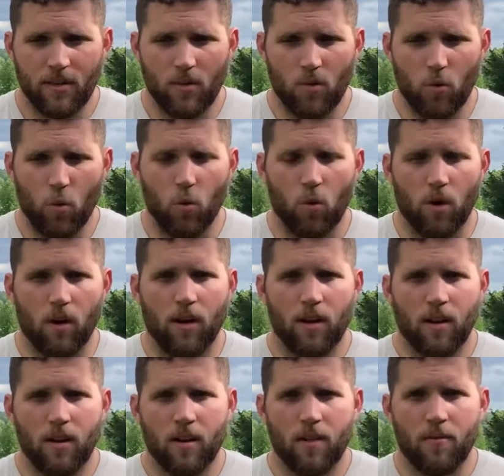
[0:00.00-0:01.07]
or
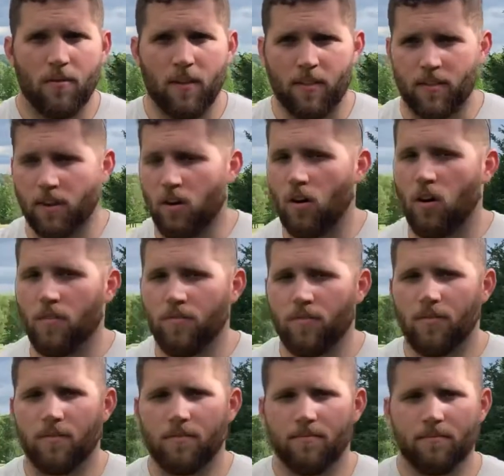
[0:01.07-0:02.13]
fence it off.
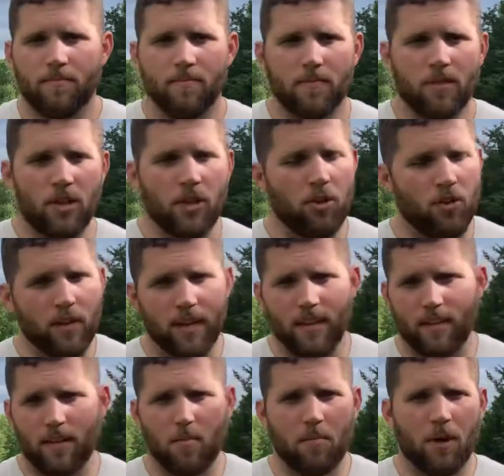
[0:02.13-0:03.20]
And you can get
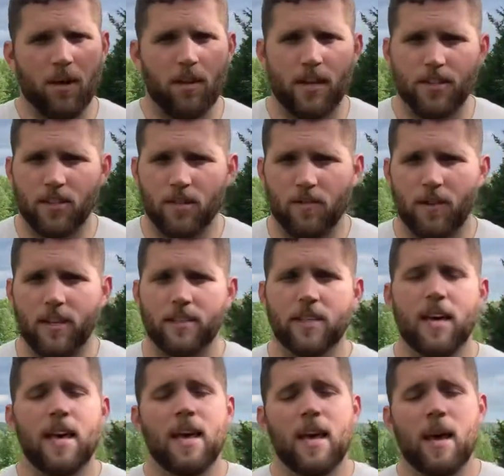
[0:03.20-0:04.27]
temporary electric fence
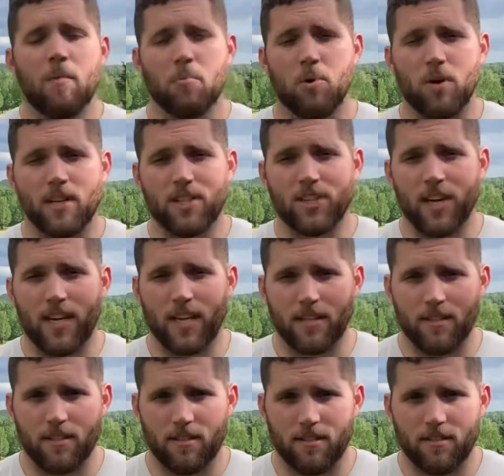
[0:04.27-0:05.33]
and put
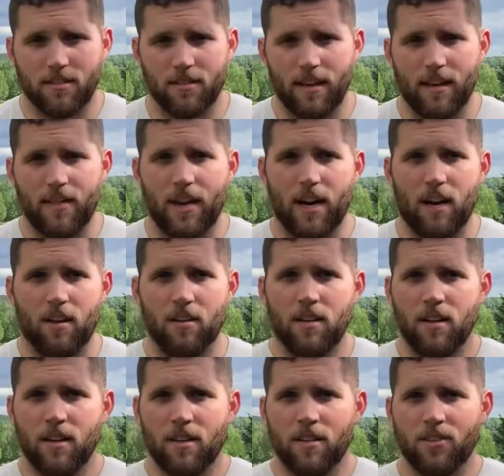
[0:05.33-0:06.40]
chickens in there
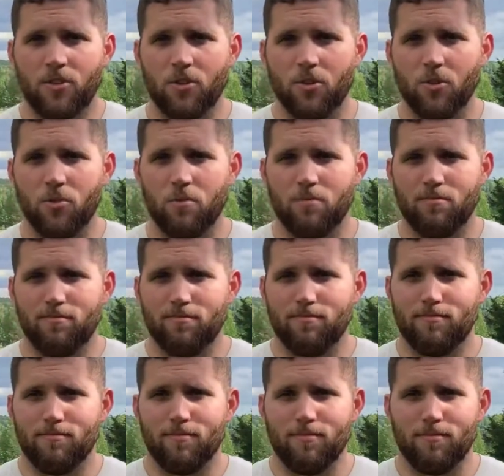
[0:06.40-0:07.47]
to
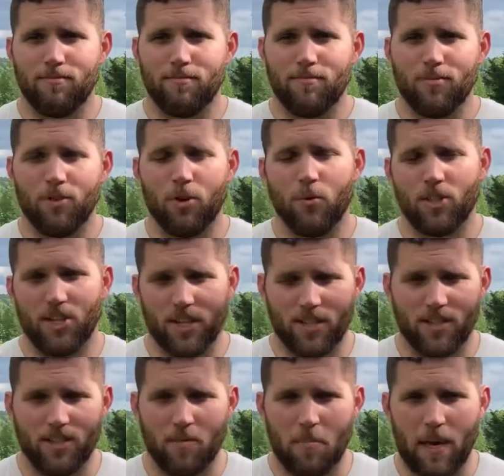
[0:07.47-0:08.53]
do what
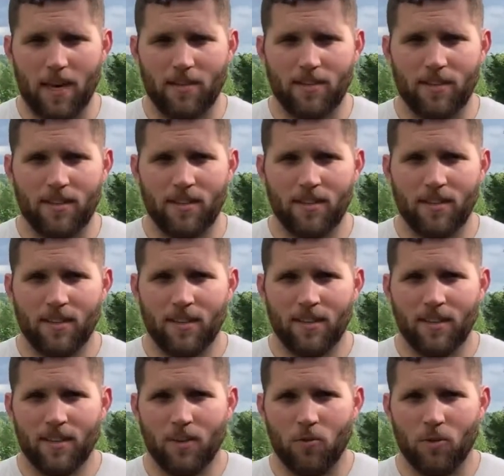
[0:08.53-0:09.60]
chickens do best,
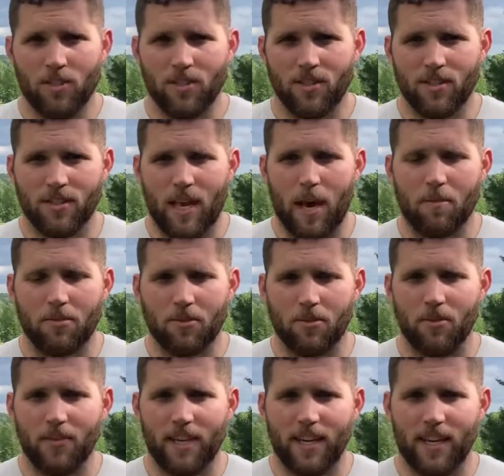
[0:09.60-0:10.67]
which is
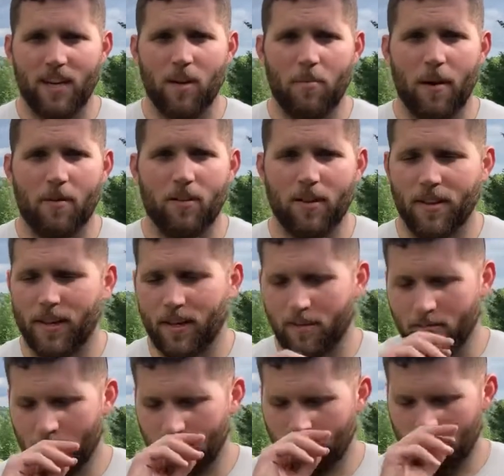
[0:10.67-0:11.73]
absolutely eat up everything
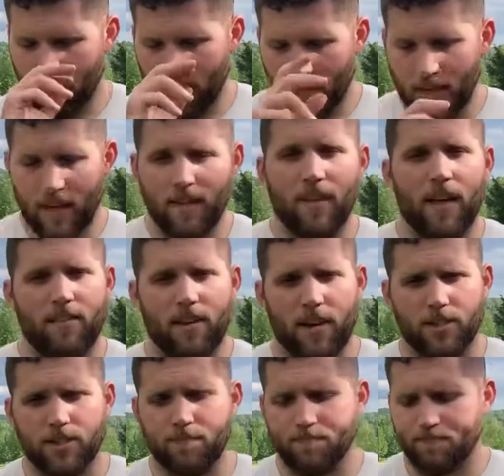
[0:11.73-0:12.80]
in that
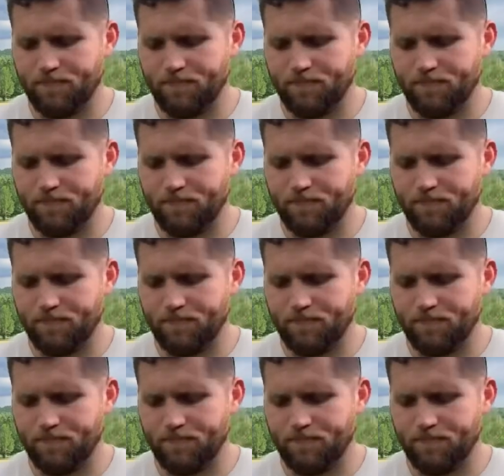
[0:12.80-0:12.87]
section.